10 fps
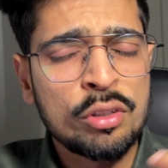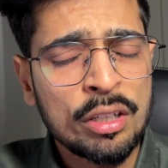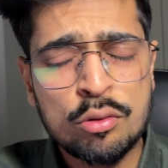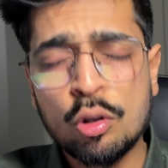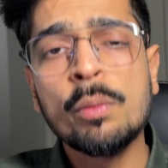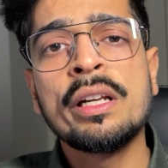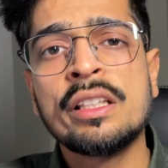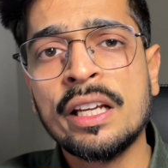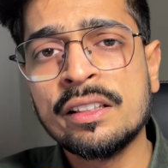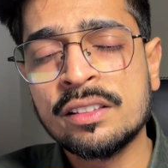There's so many
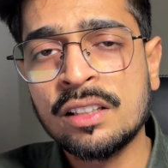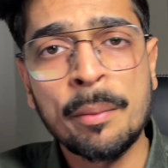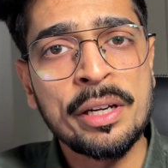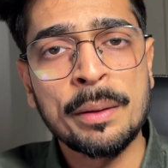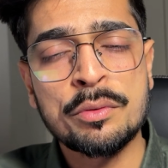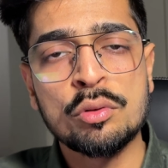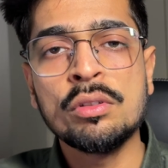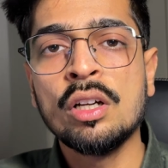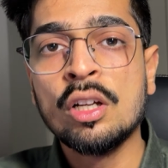things coming up soon.